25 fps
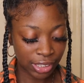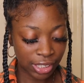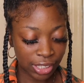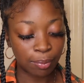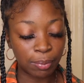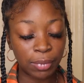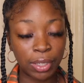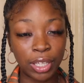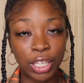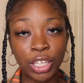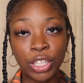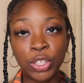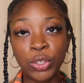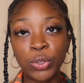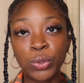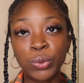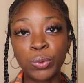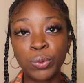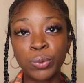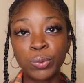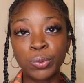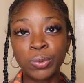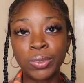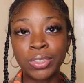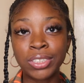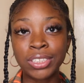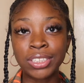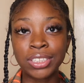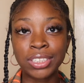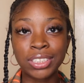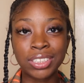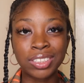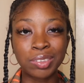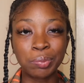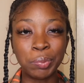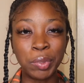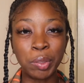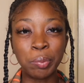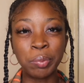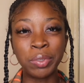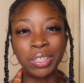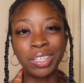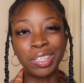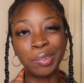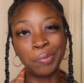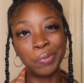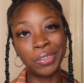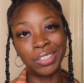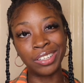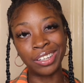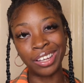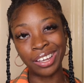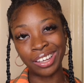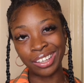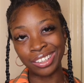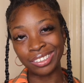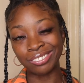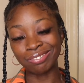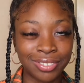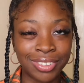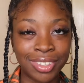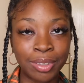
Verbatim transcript: Man, you me manipulate.